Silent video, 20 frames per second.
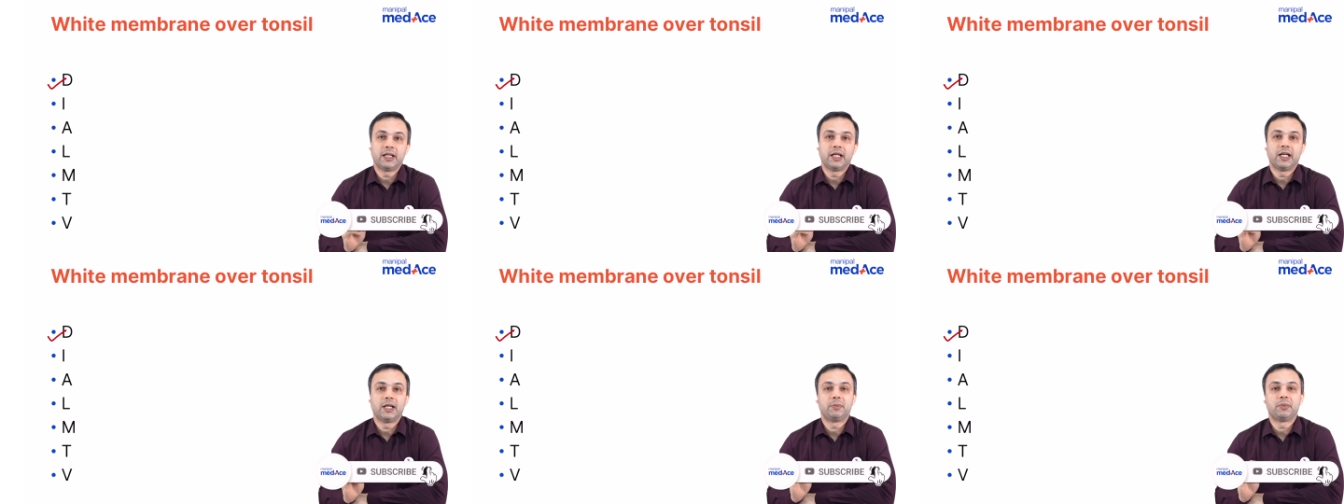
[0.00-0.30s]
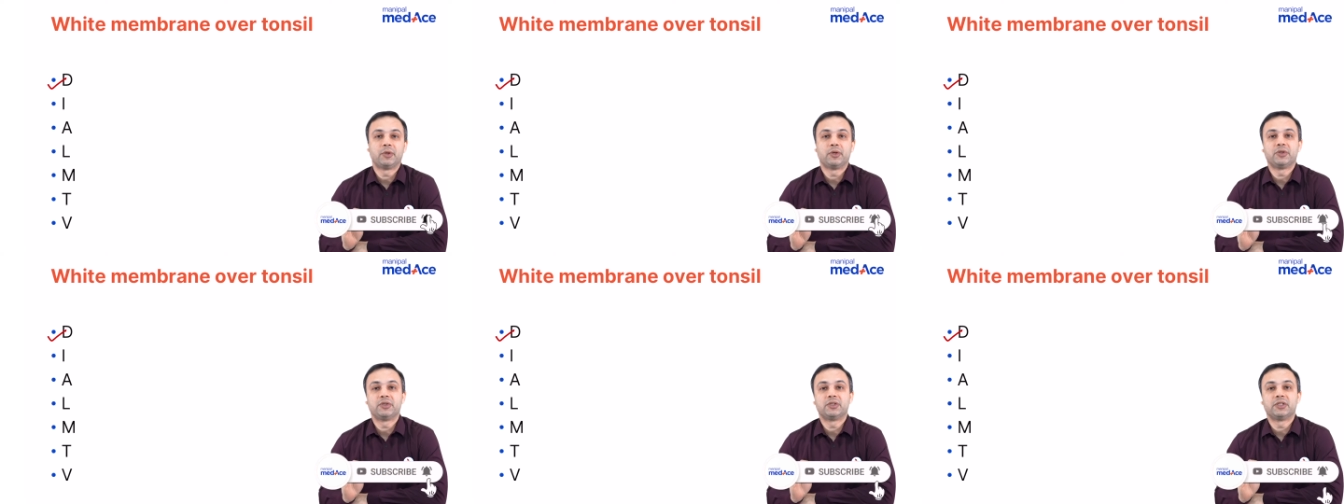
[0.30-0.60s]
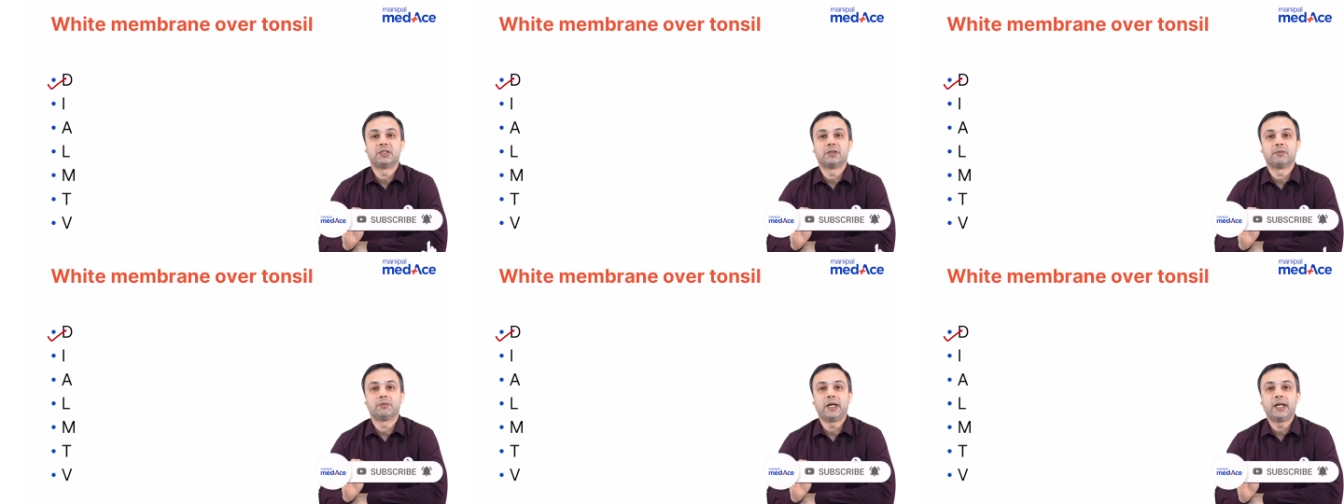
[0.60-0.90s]
It
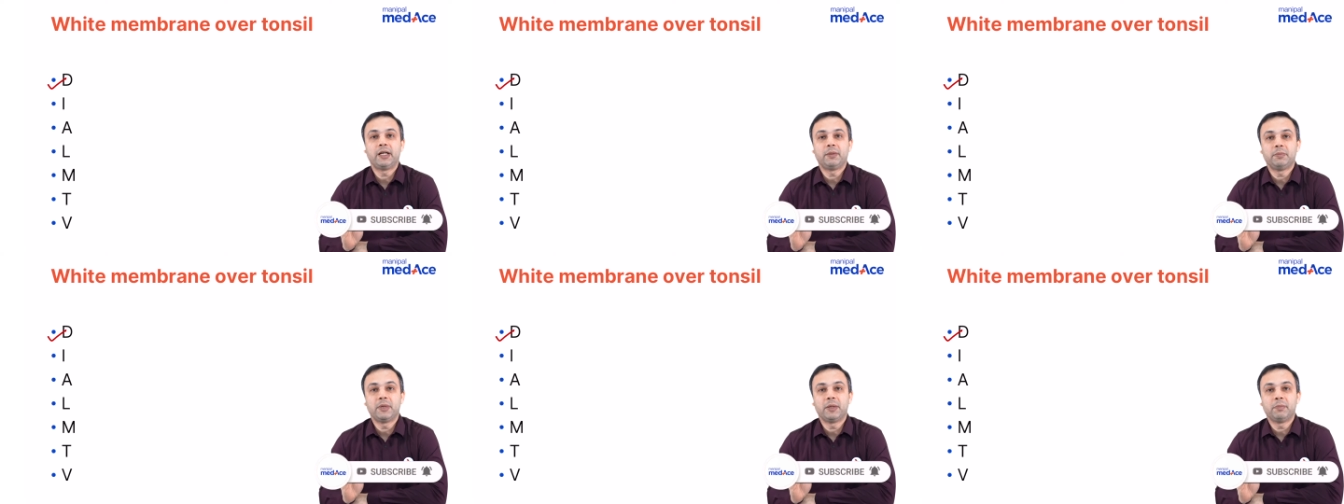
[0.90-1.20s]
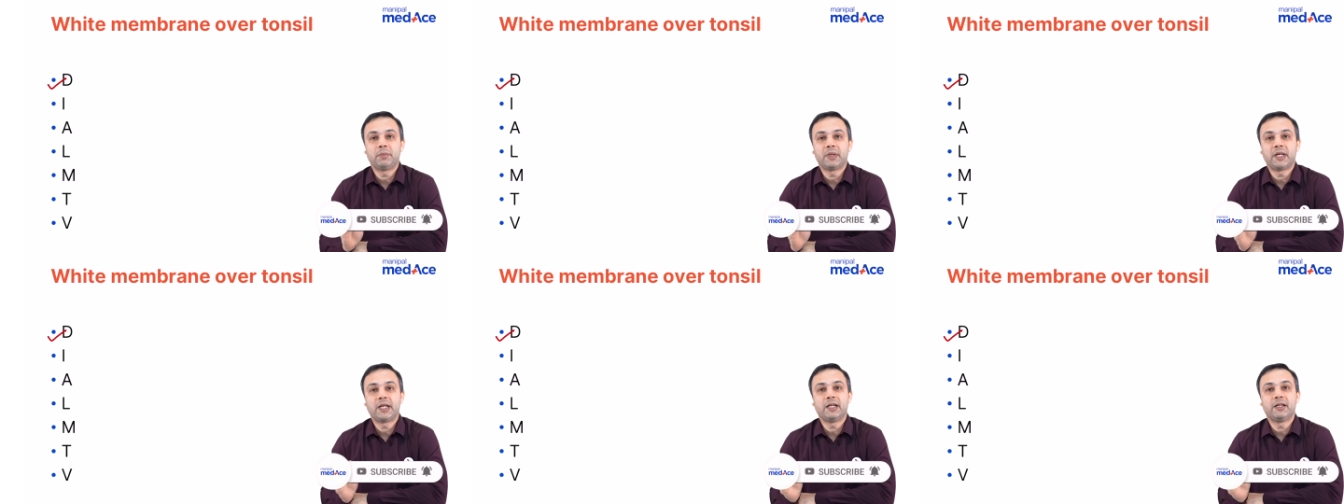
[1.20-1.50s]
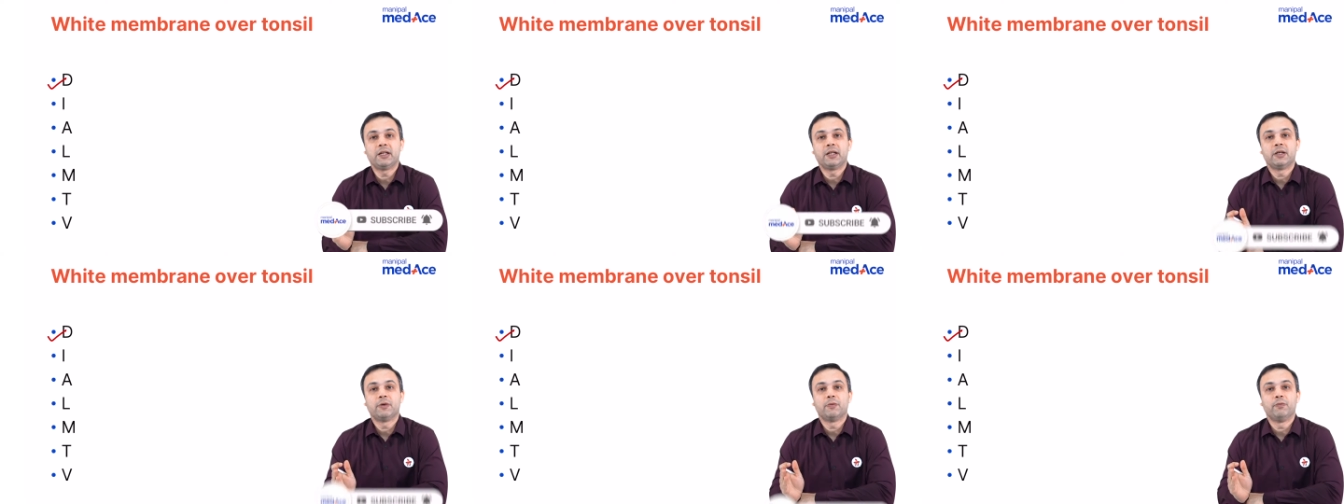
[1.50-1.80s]
produces a white
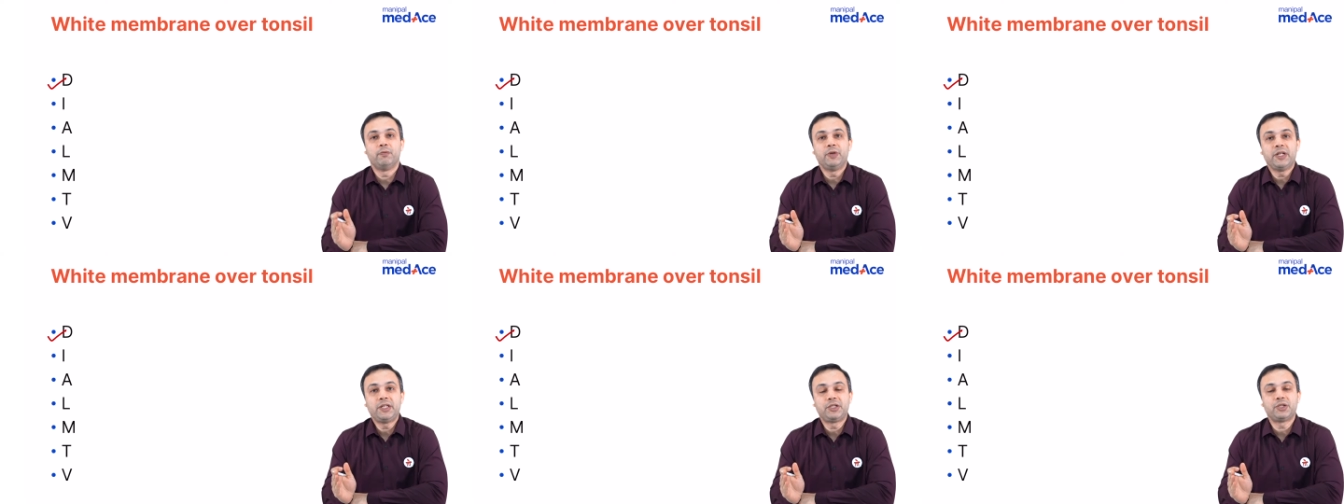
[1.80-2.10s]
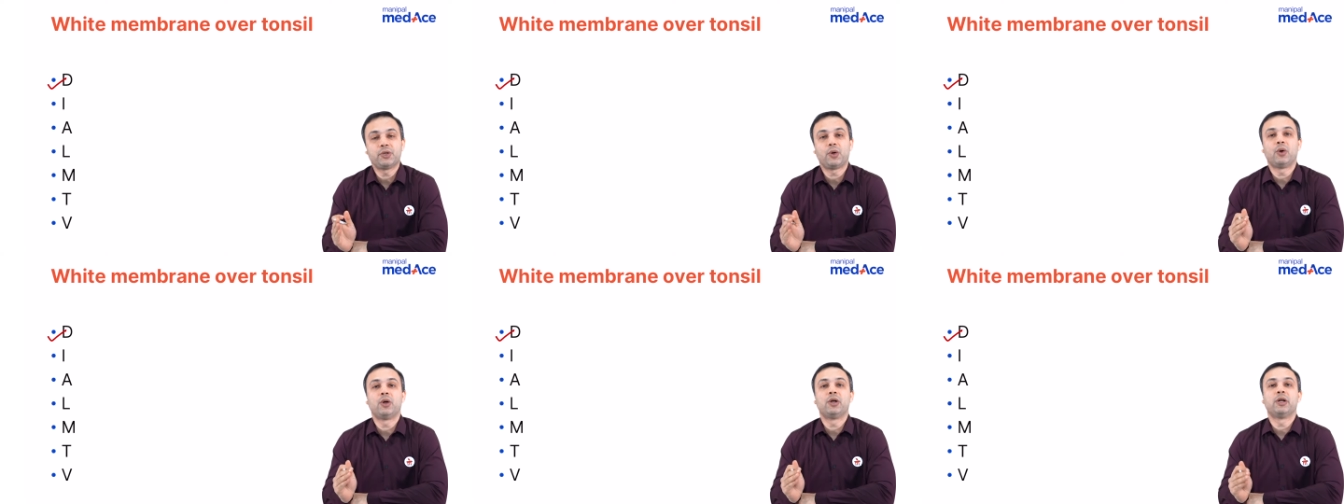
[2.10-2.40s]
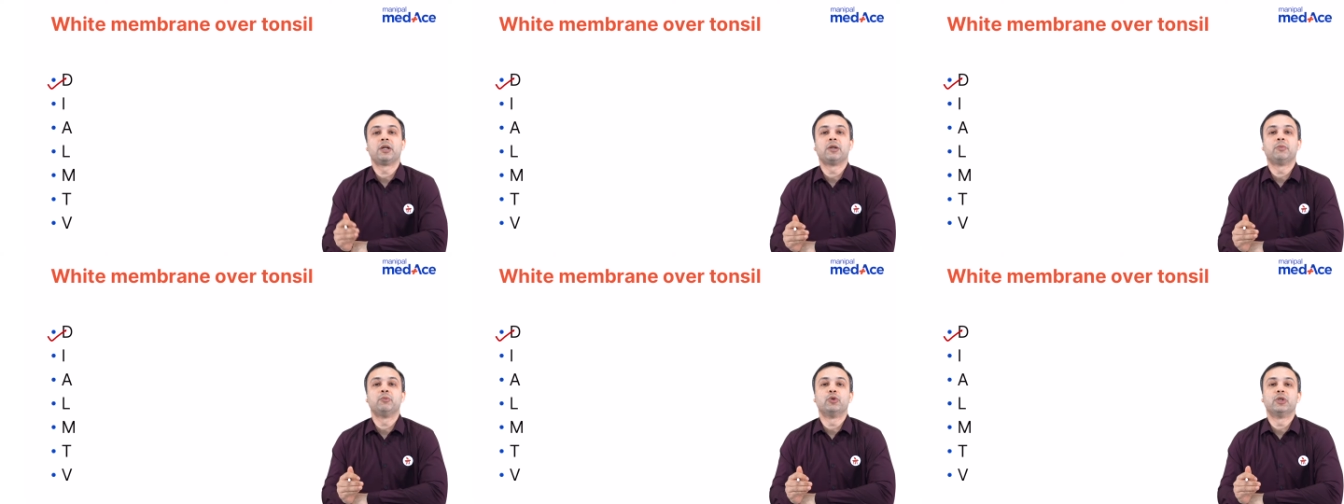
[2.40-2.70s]
membrane which on
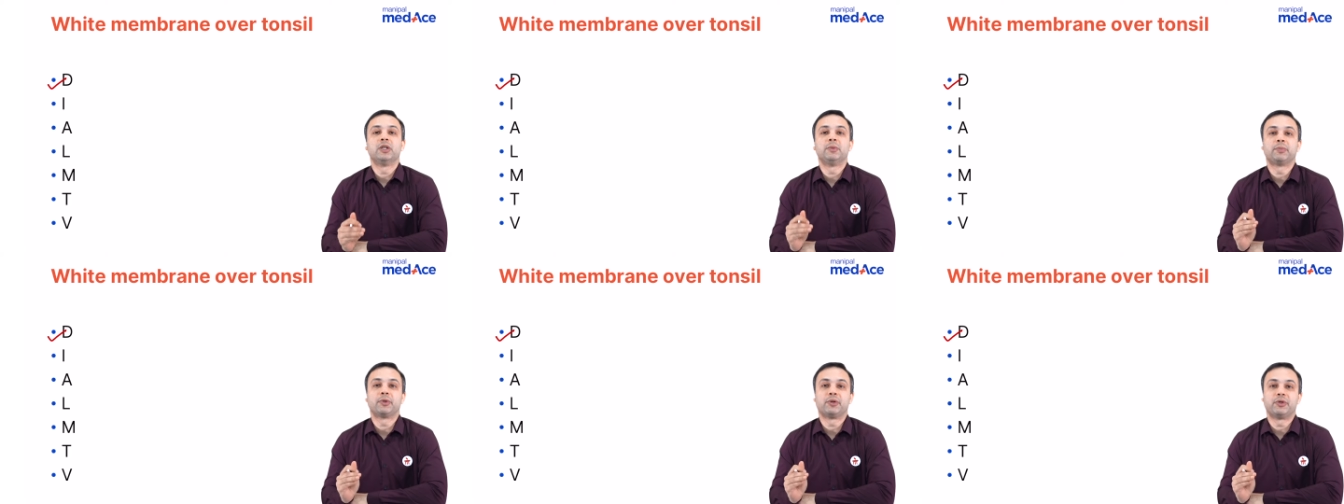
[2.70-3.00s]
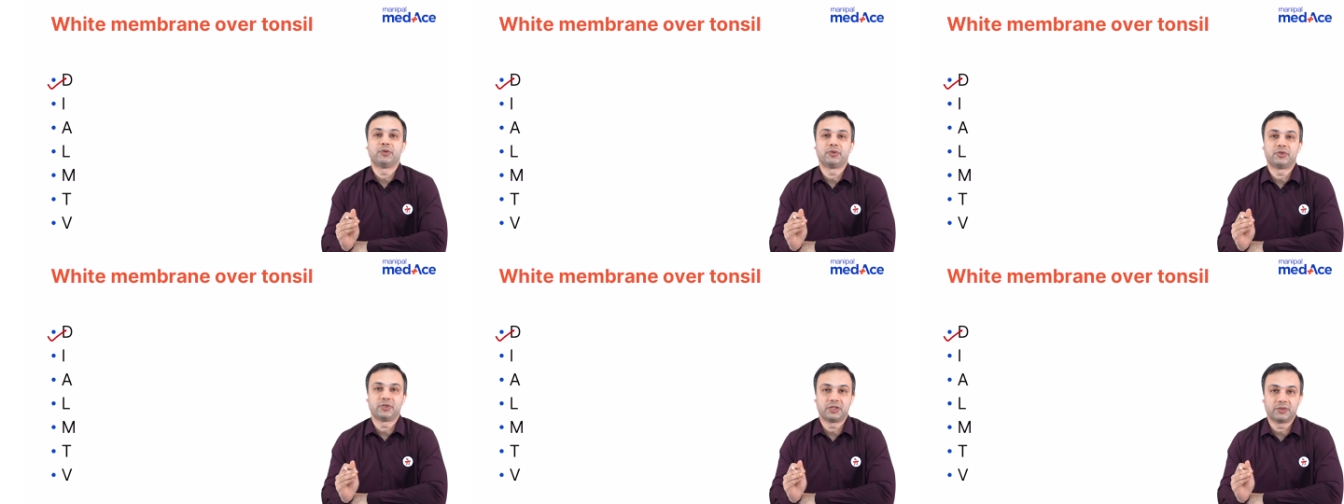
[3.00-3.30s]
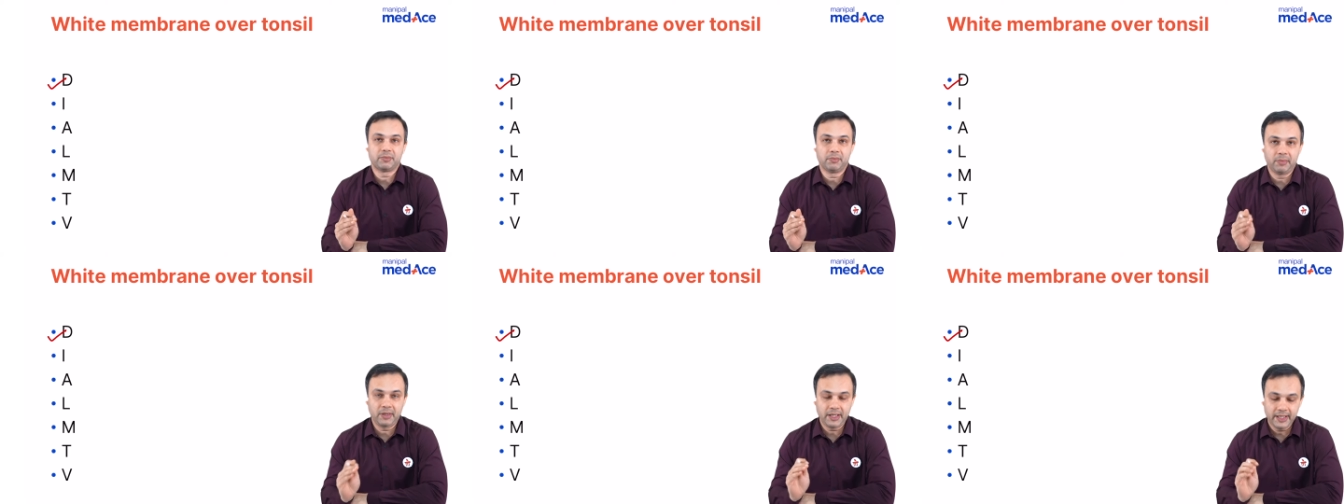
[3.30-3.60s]
removal produces
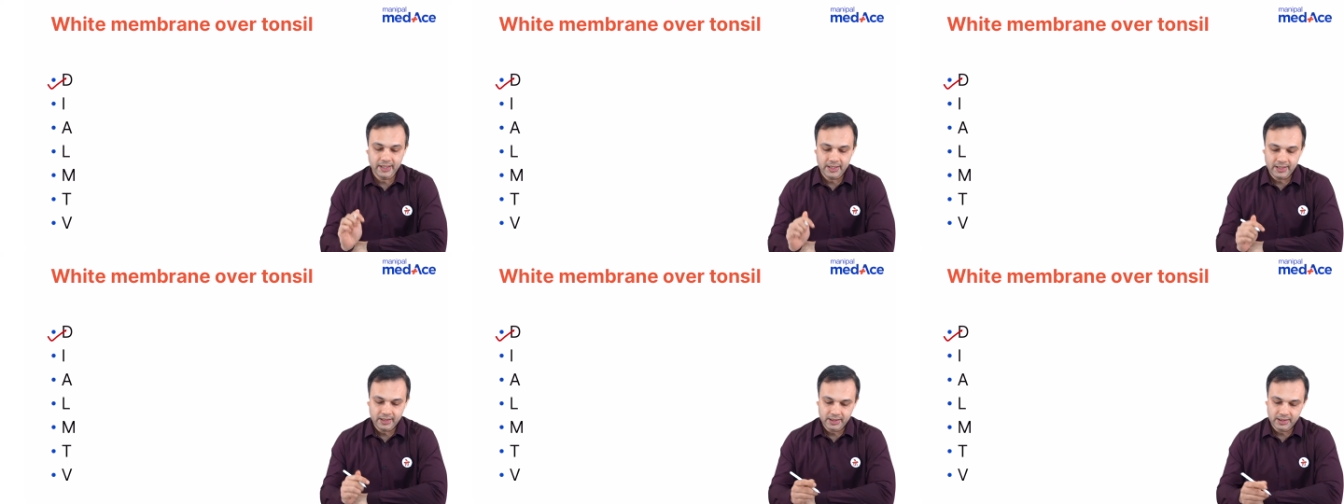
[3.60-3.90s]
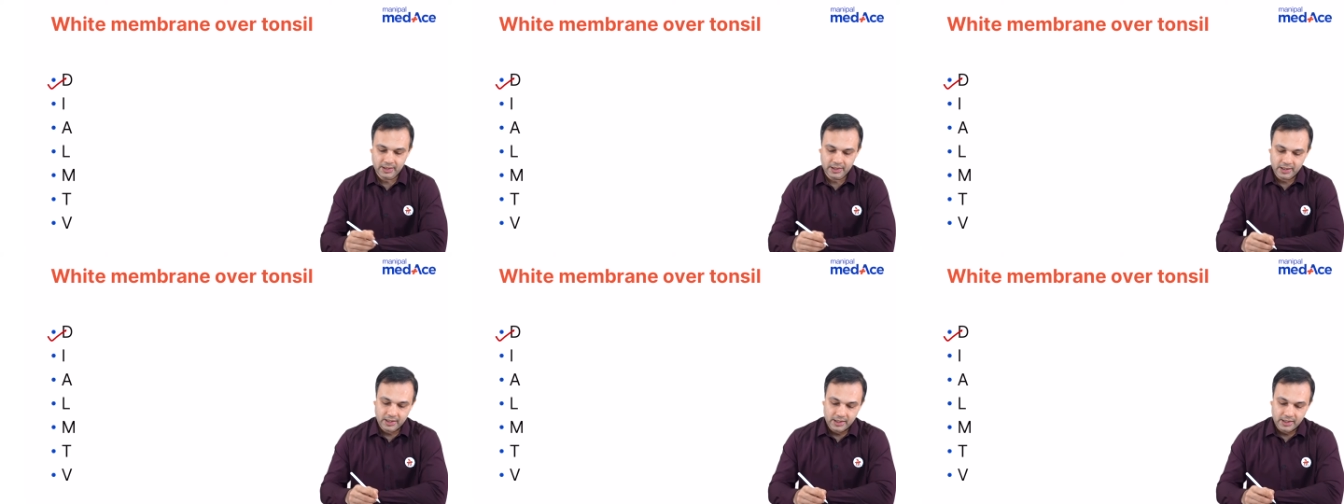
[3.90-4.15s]
bleeding.